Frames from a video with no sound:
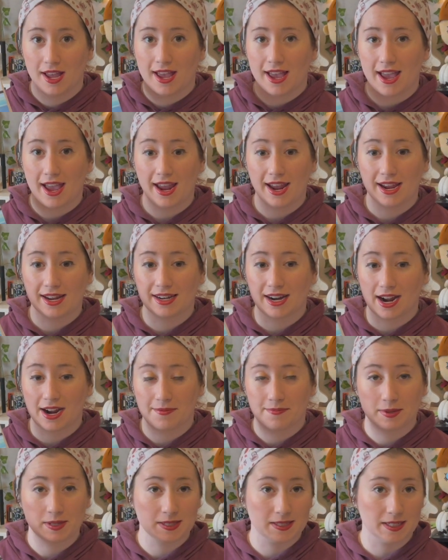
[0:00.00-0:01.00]
And I've
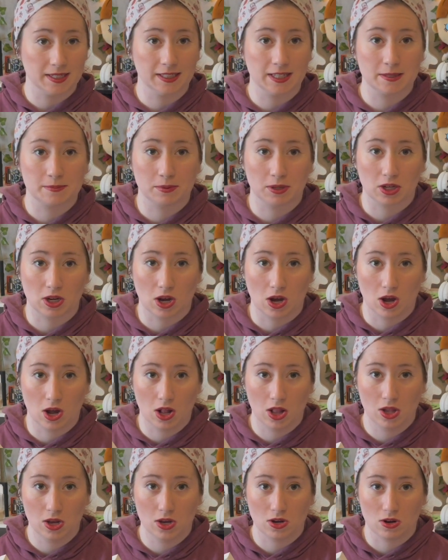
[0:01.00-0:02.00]
been seeing this book
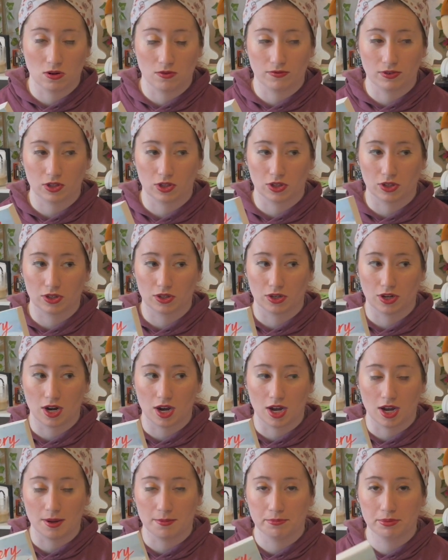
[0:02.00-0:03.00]
all over
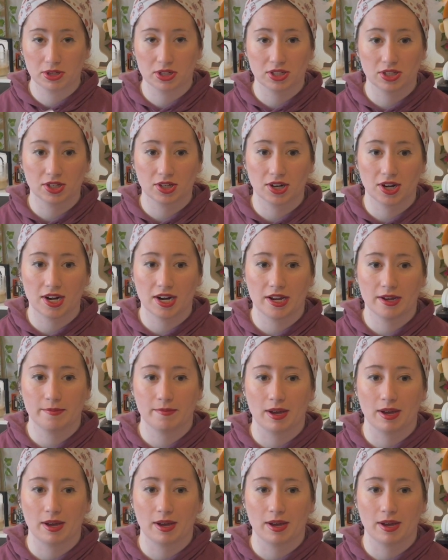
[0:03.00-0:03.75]
Bookstagram.